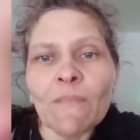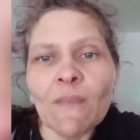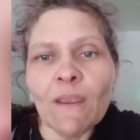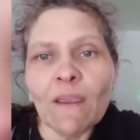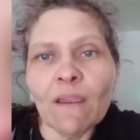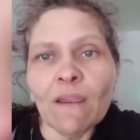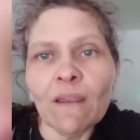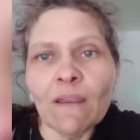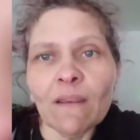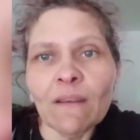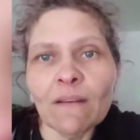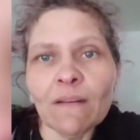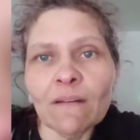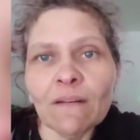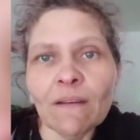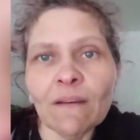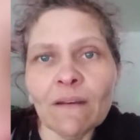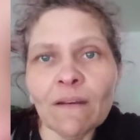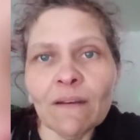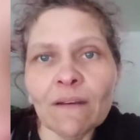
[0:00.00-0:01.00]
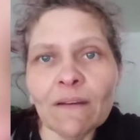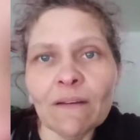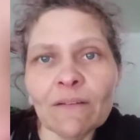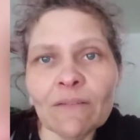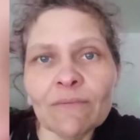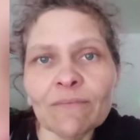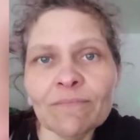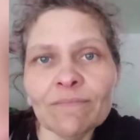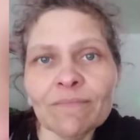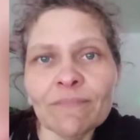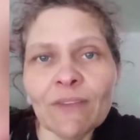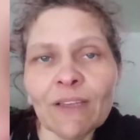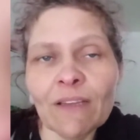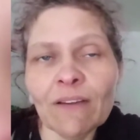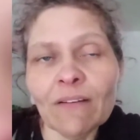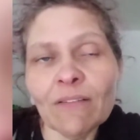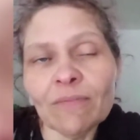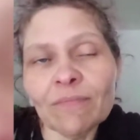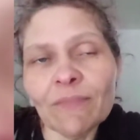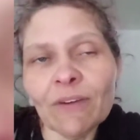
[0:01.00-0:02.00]
And, uh, you
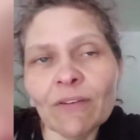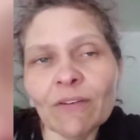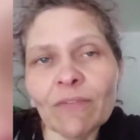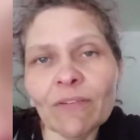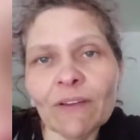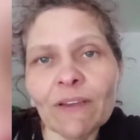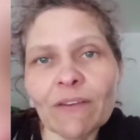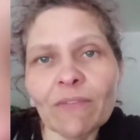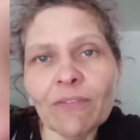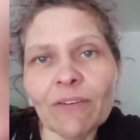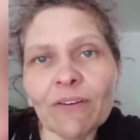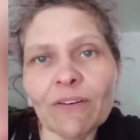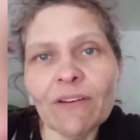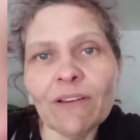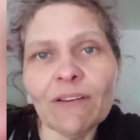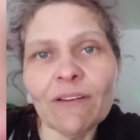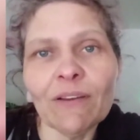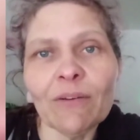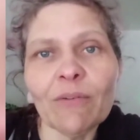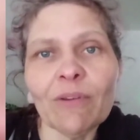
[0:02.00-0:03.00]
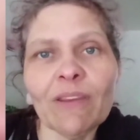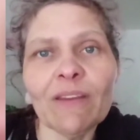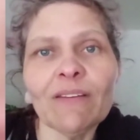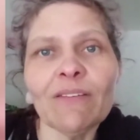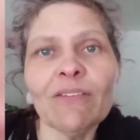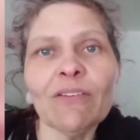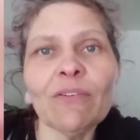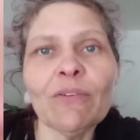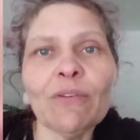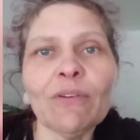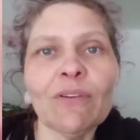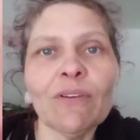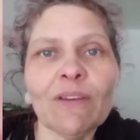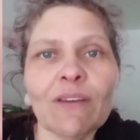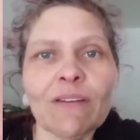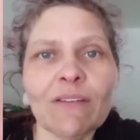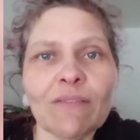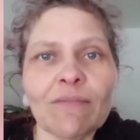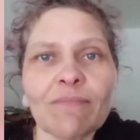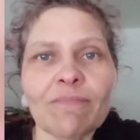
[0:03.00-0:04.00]
know, hopefully if you're dealing with it too, you
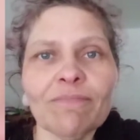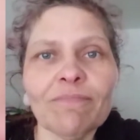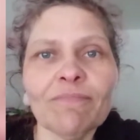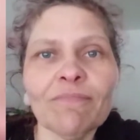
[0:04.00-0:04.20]
can